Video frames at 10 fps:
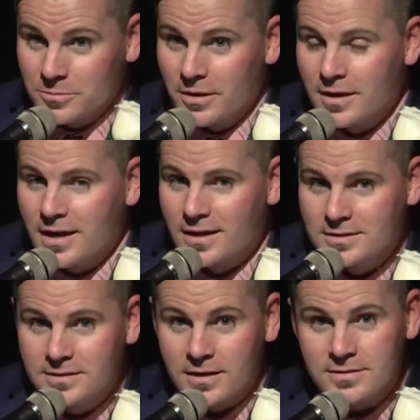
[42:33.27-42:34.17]
Bellier
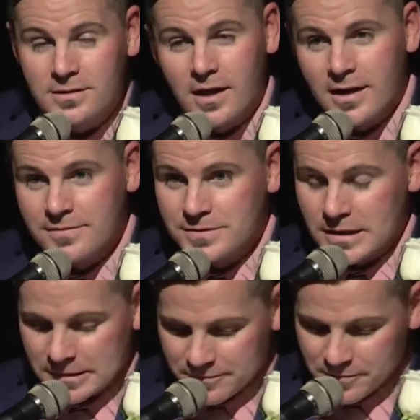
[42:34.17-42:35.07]
has touched the lives
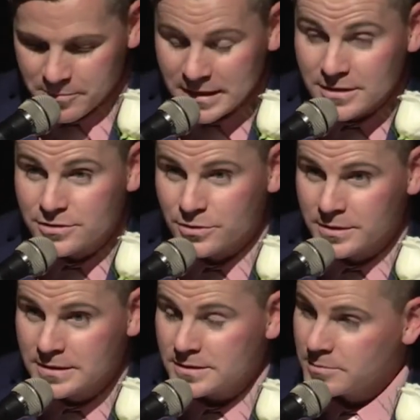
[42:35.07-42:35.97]
of many
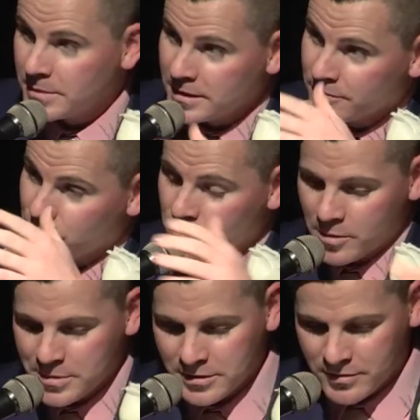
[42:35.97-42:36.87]
students, many of whom
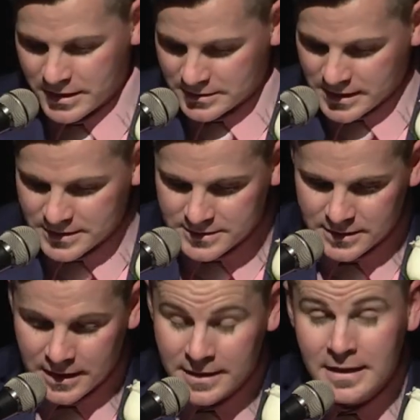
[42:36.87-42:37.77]
are being recognized
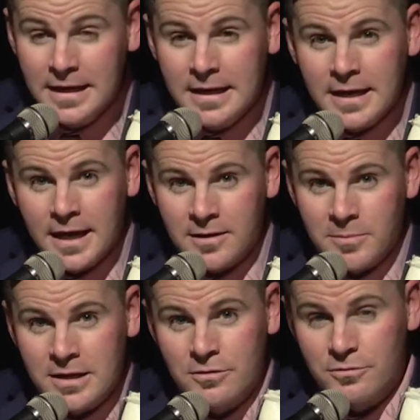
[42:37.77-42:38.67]
tonight, and
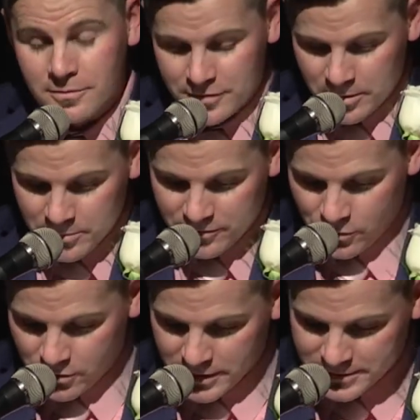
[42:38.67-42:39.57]
many who have come
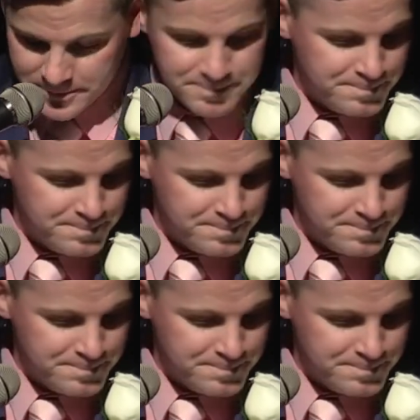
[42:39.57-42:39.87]
before us.